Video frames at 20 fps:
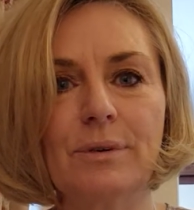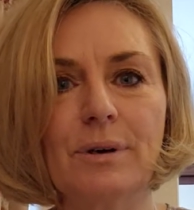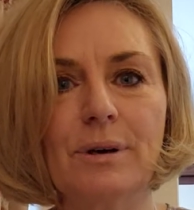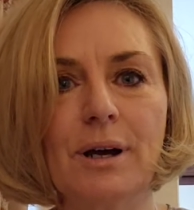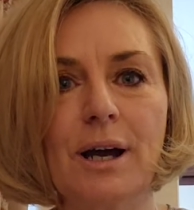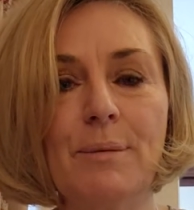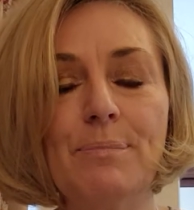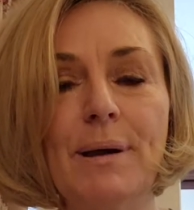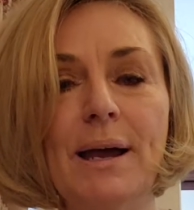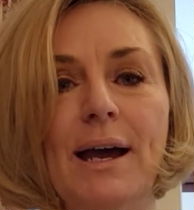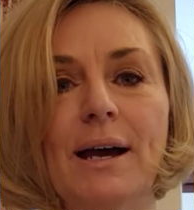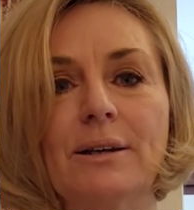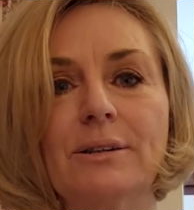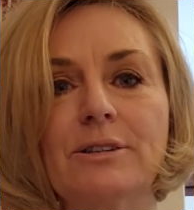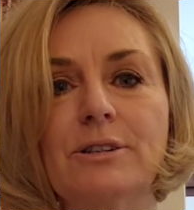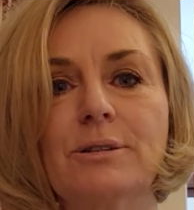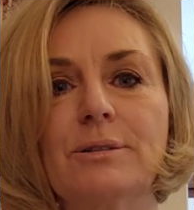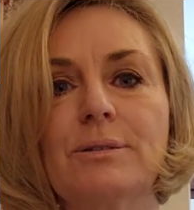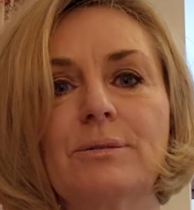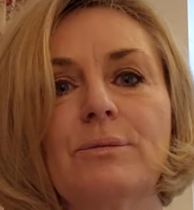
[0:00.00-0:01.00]
about
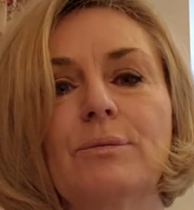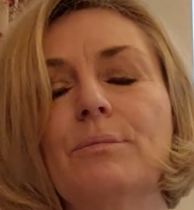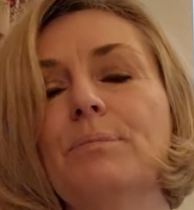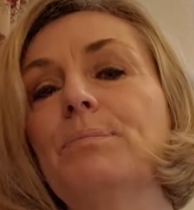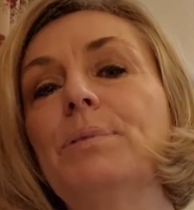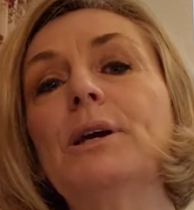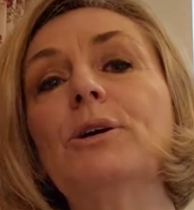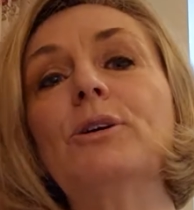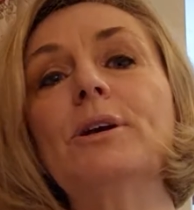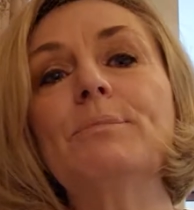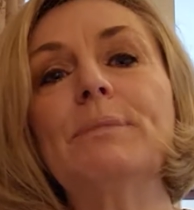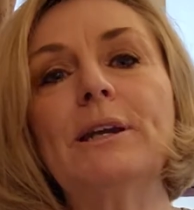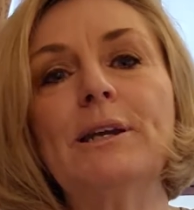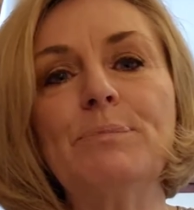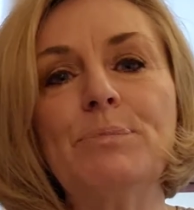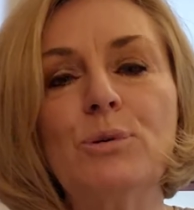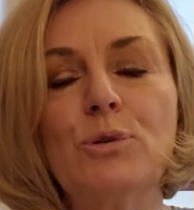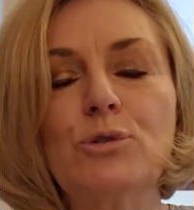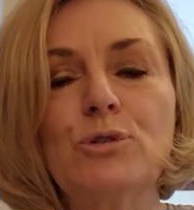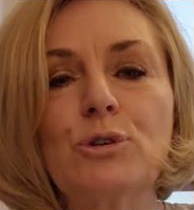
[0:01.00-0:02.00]

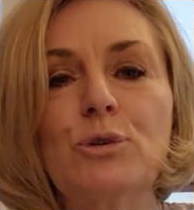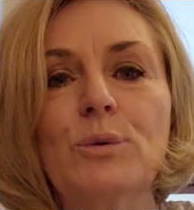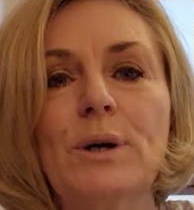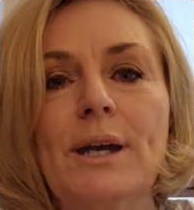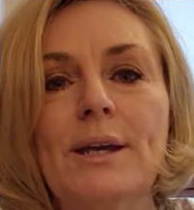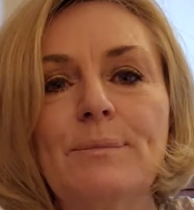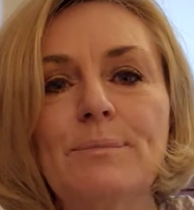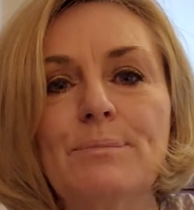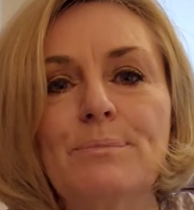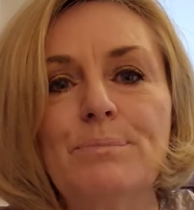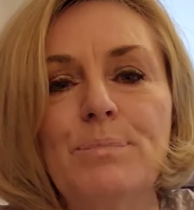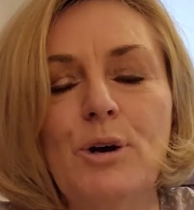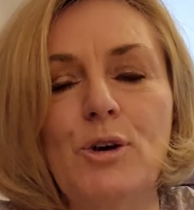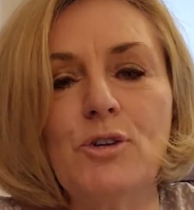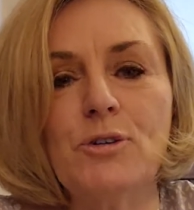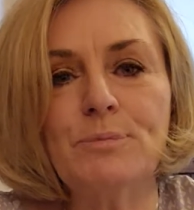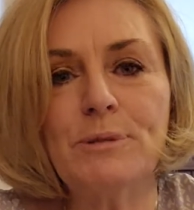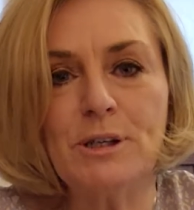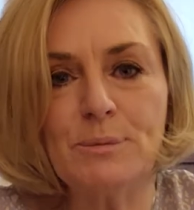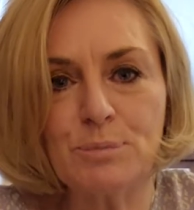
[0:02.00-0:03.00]
perimenopausal and
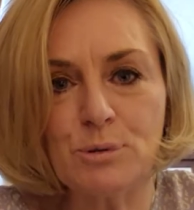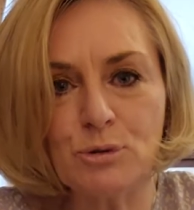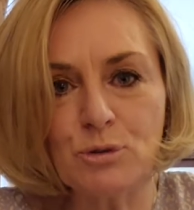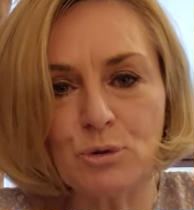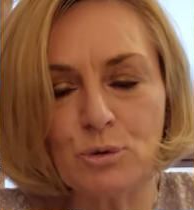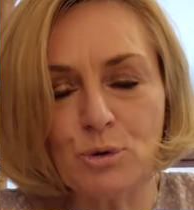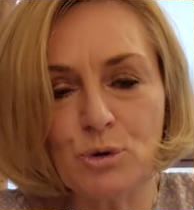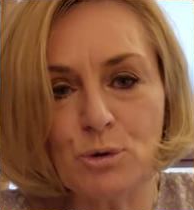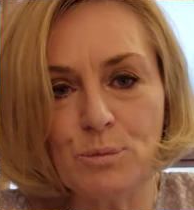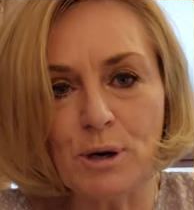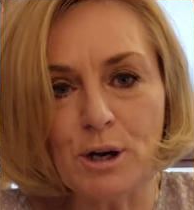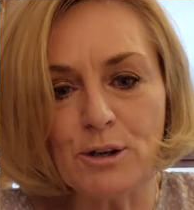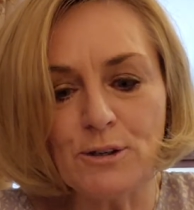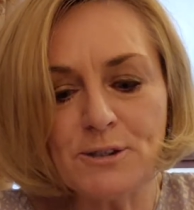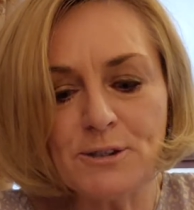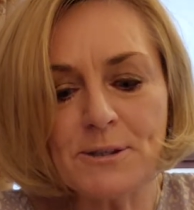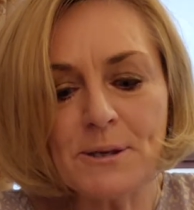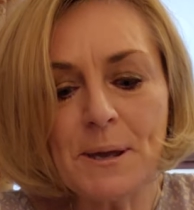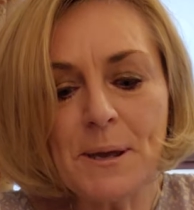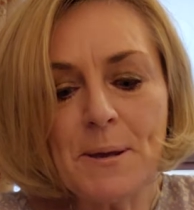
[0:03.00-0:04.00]
postmenopausal
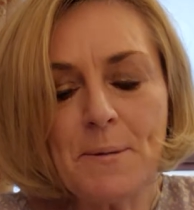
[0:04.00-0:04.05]
hormones,